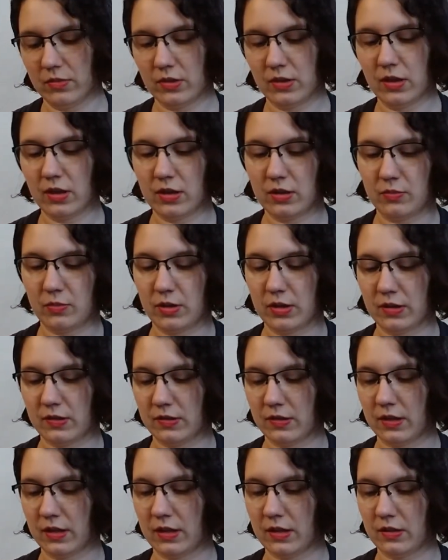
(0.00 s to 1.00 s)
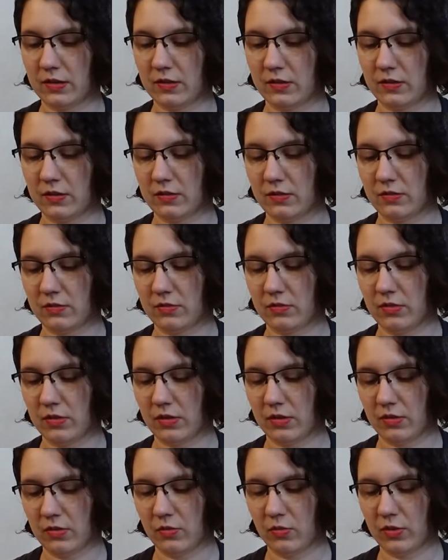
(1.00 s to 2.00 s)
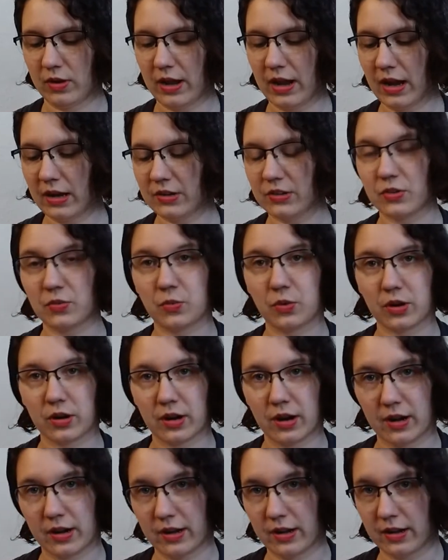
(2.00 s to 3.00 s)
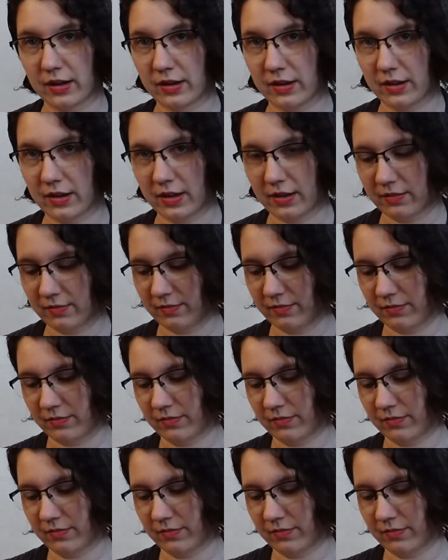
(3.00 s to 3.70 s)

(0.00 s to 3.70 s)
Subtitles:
done, because when I actually work on it, it